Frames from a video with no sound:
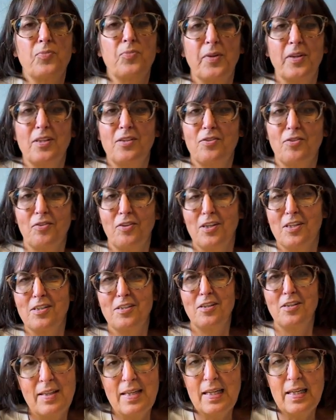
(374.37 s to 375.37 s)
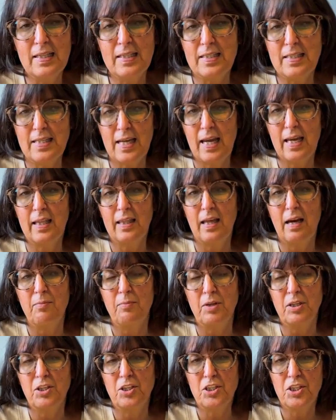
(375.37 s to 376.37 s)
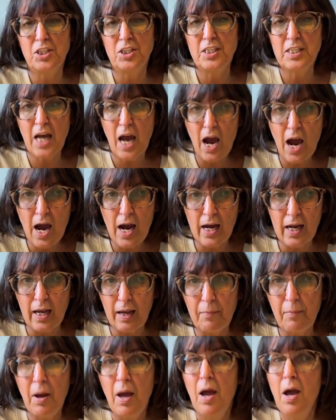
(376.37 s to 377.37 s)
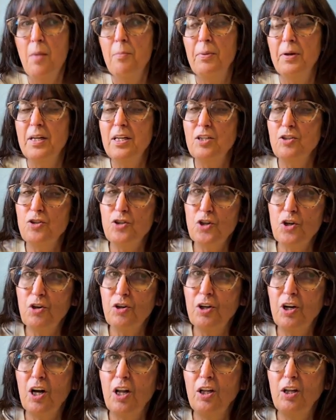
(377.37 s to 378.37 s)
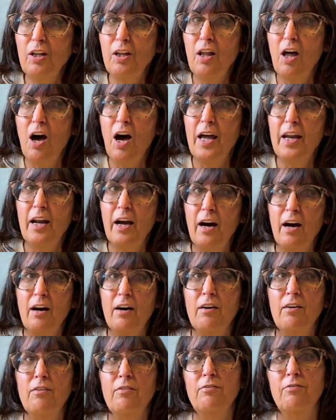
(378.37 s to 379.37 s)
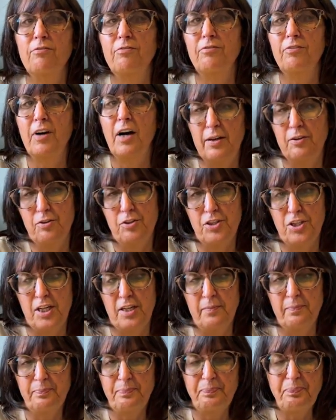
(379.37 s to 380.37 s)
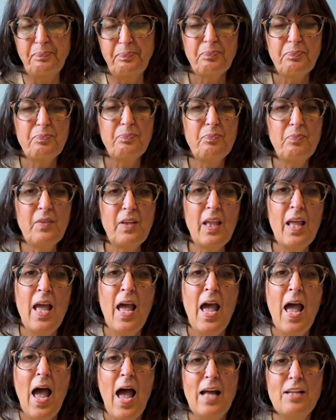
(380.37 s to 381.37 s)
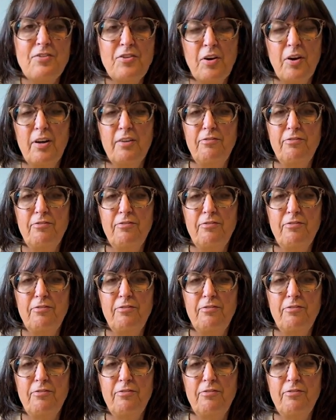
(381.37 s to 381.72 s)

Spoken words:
split screen. So it didn't take that much time, but it took a lot of energy. And so